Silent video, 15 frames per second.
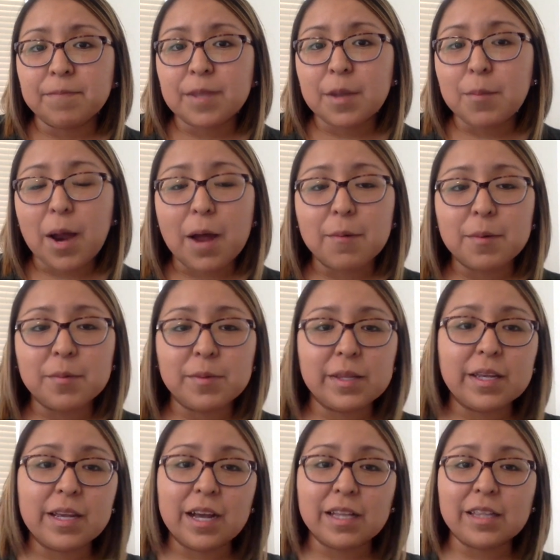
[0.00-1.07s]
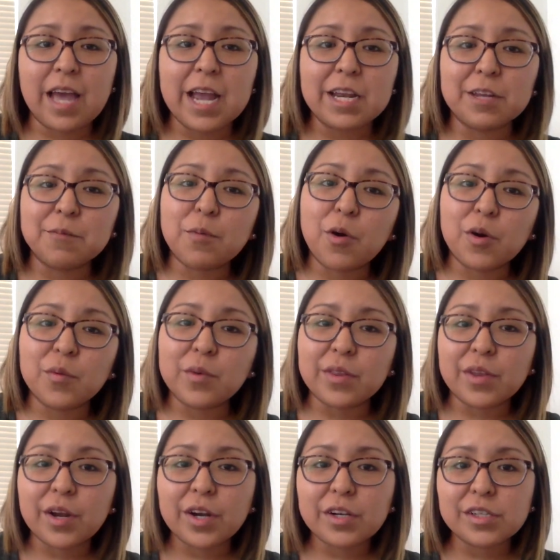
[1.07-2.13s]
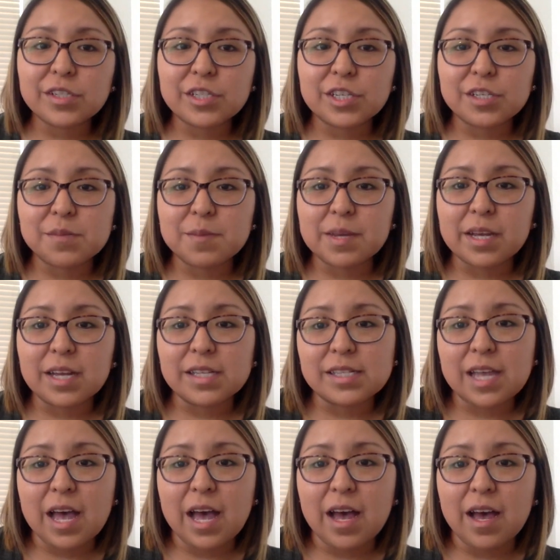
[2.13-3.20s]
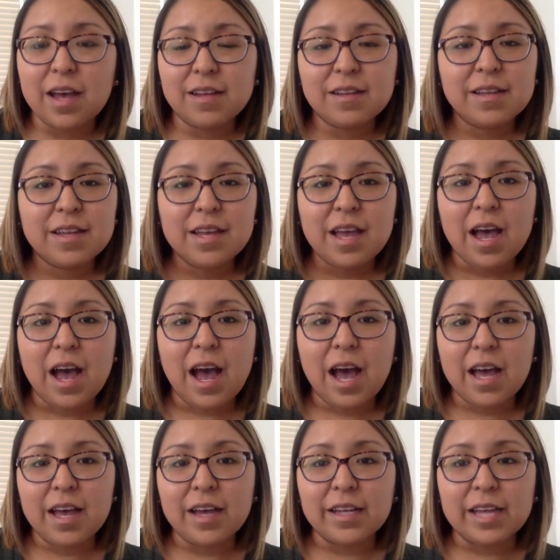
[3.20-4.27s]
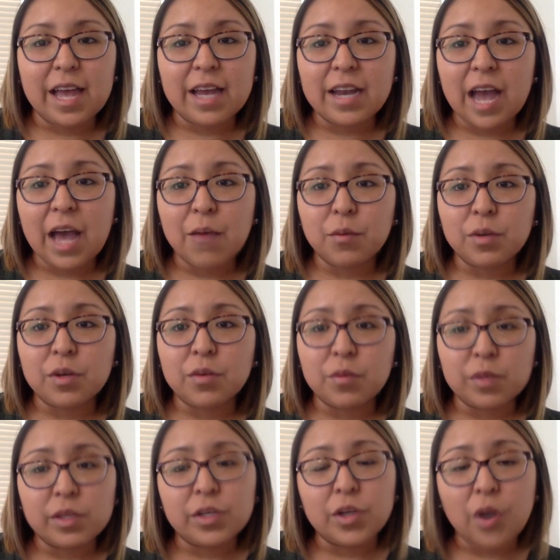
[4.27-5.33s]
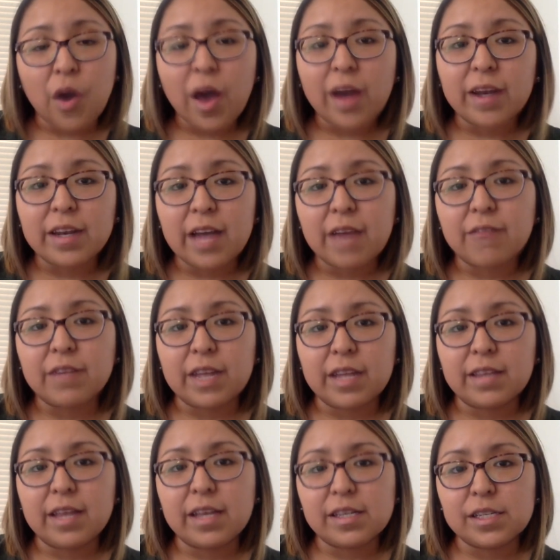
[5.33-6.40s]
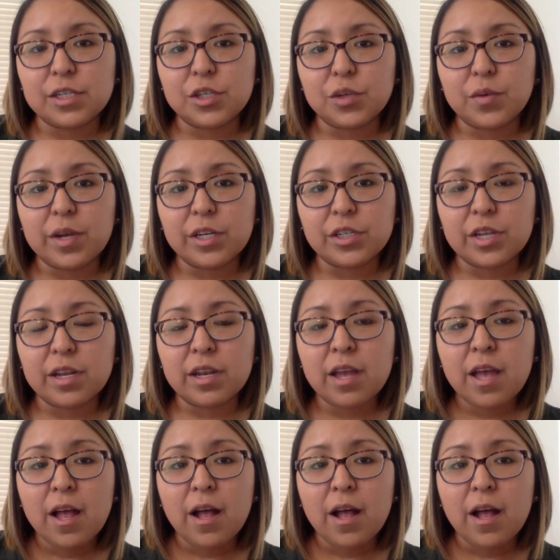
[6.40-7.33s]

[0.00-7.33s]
probably aligning more with hers, just because I wouldn't really know how to navigate that situation.